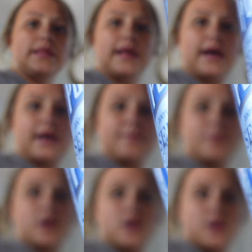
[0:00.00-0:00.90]

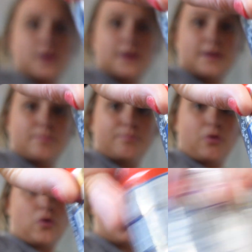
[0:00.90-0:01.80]
lime
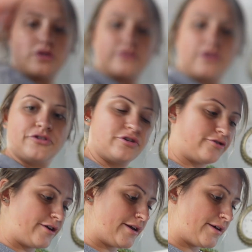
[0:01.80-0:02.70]
polar seltzer
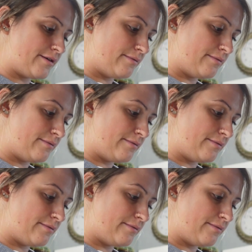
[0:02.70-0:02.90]
drink,